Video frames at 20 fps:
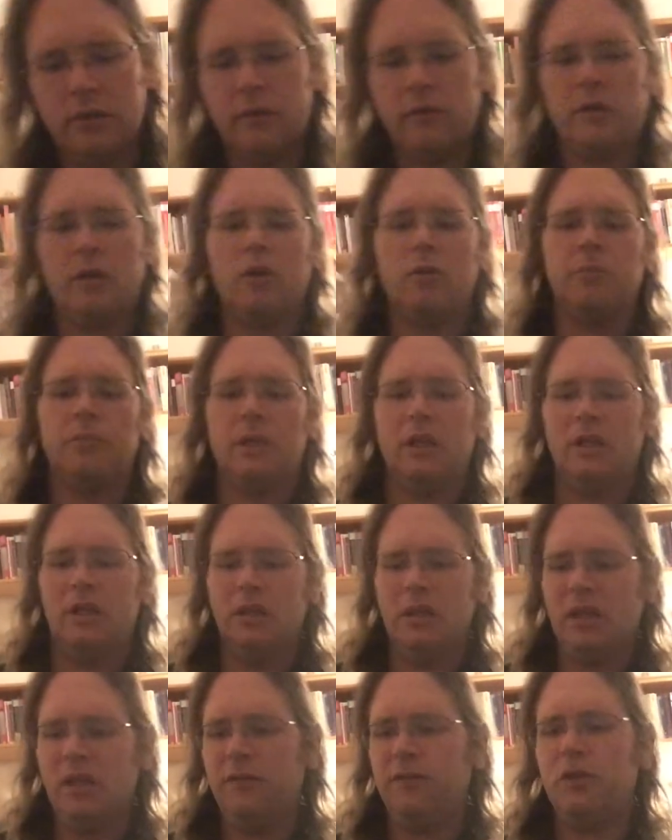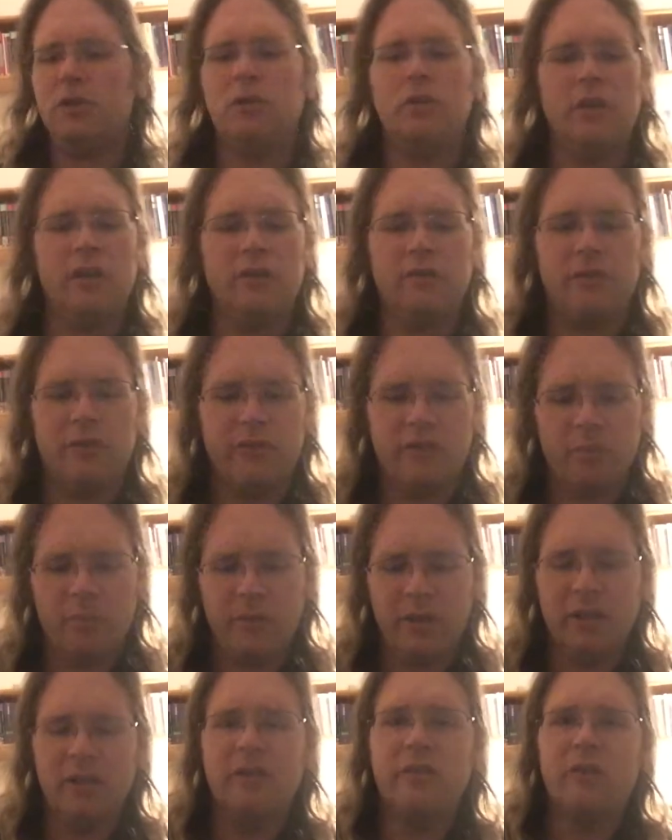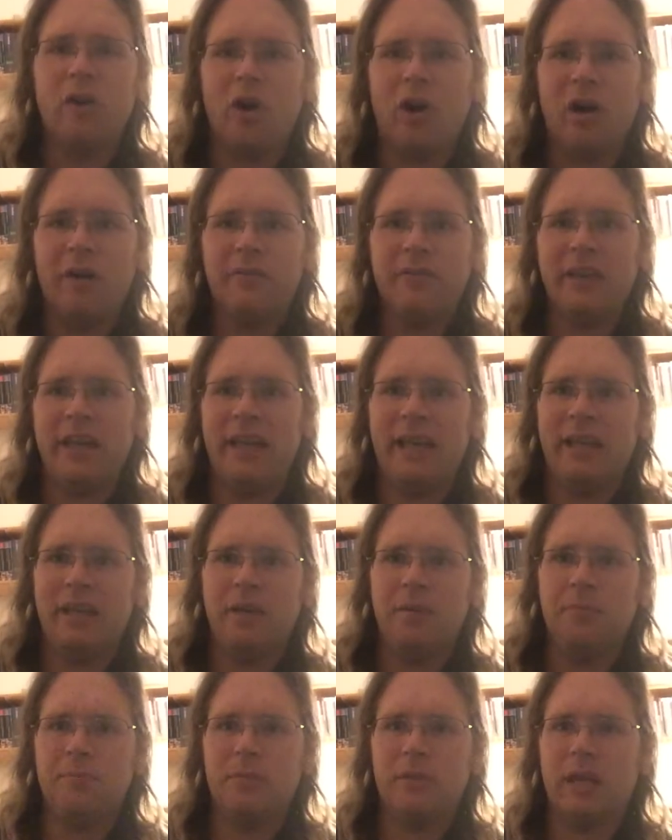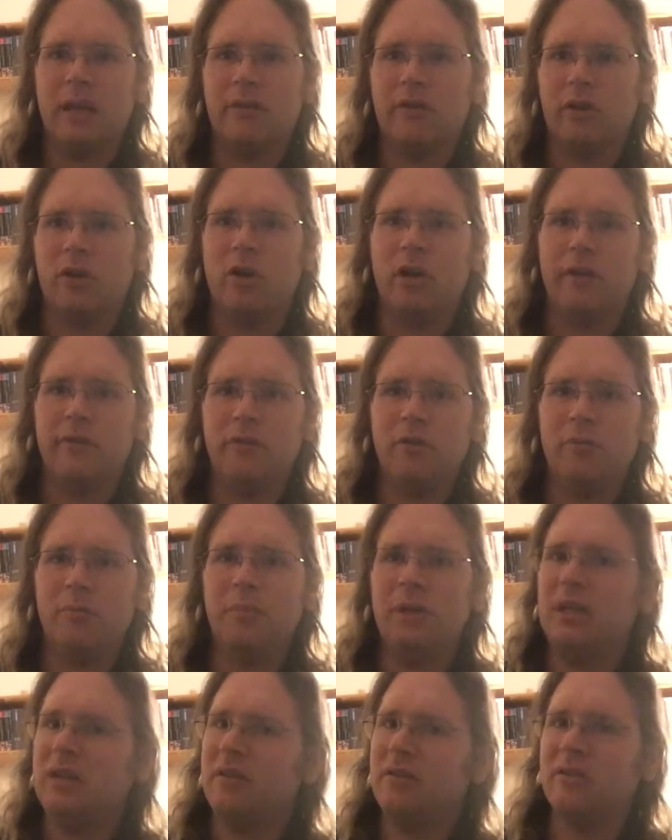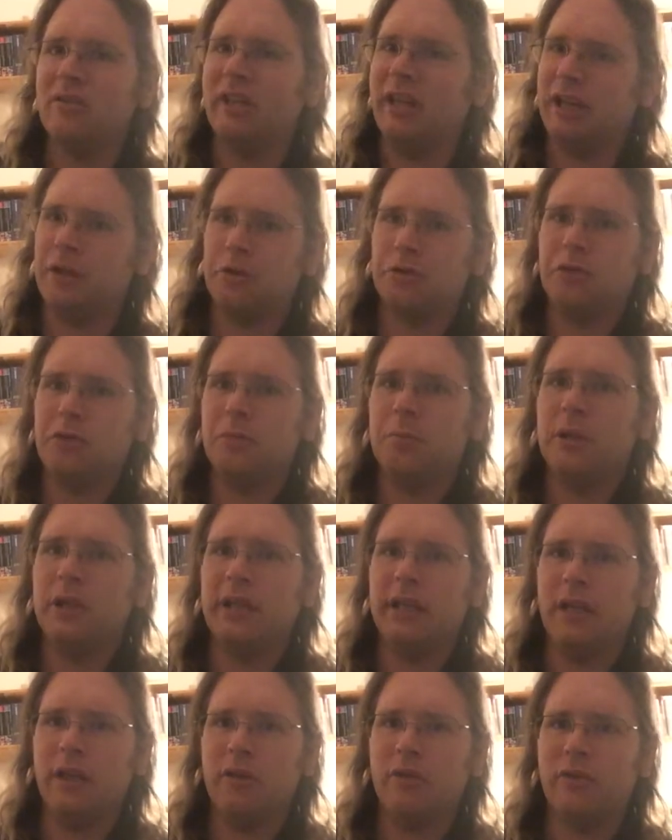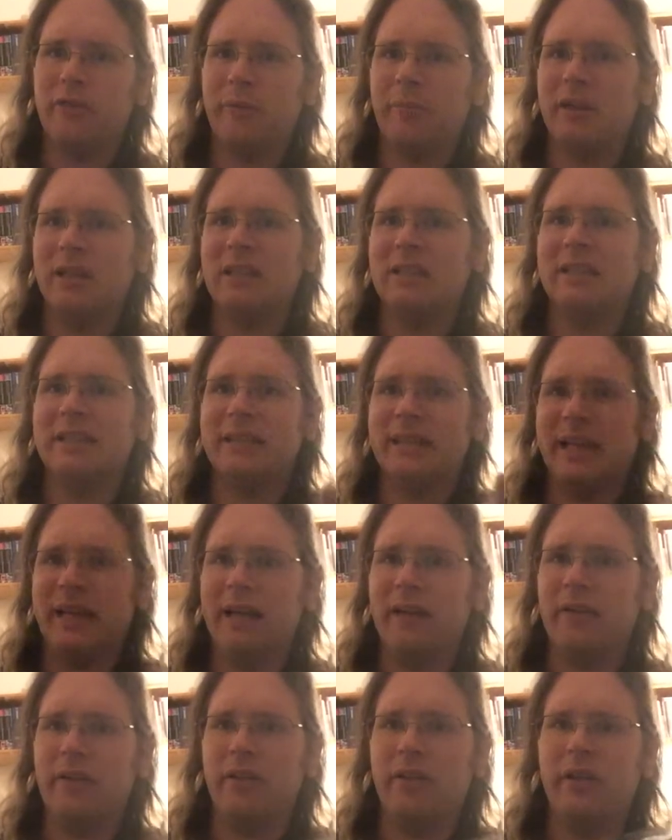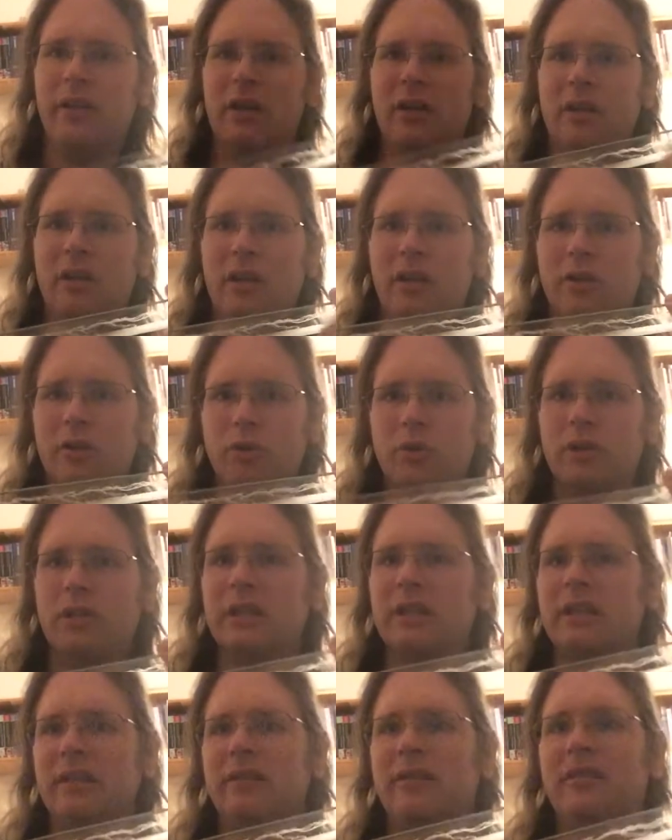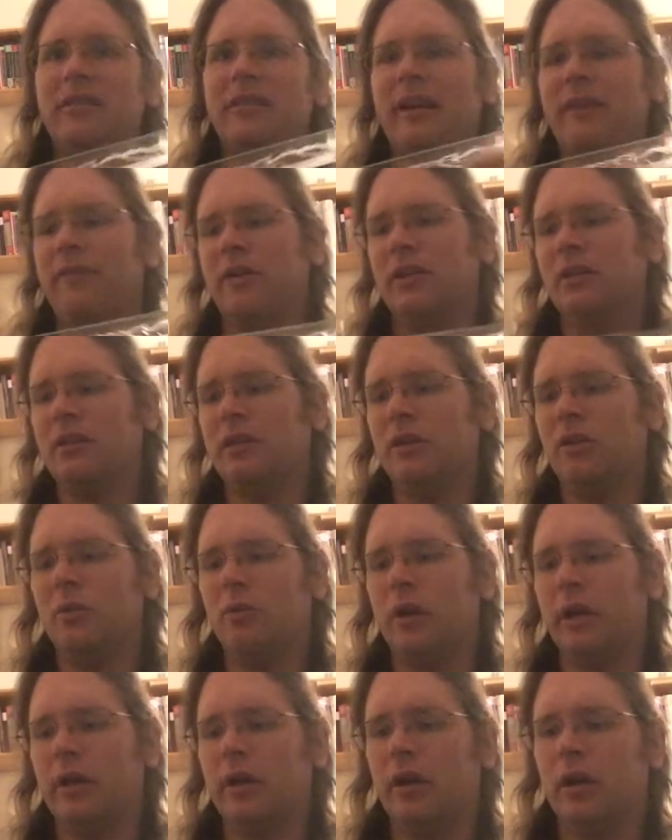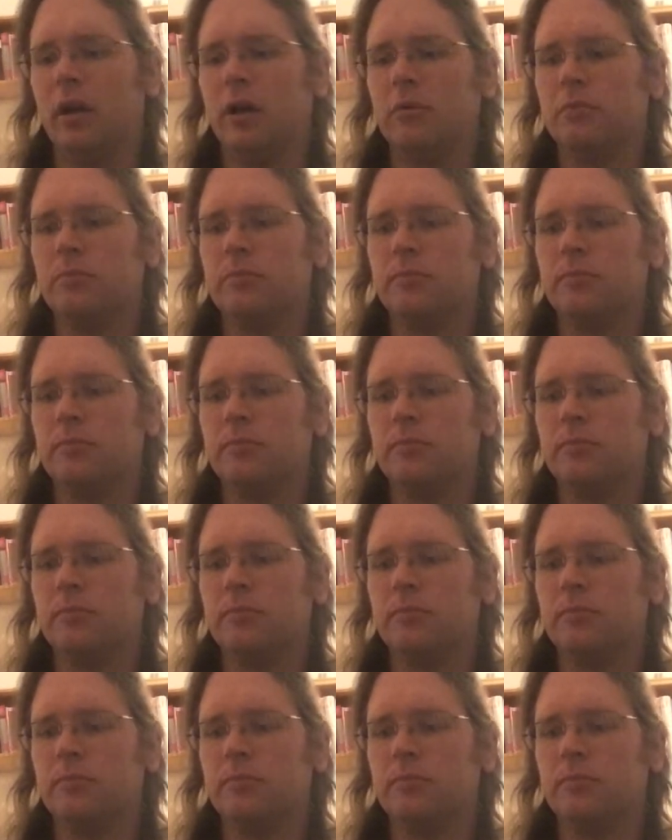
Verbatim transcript: So if you're looking for something that's off-canon as a costume piece, an energy blade, or something like that, then an acrylic is definitely the way to go.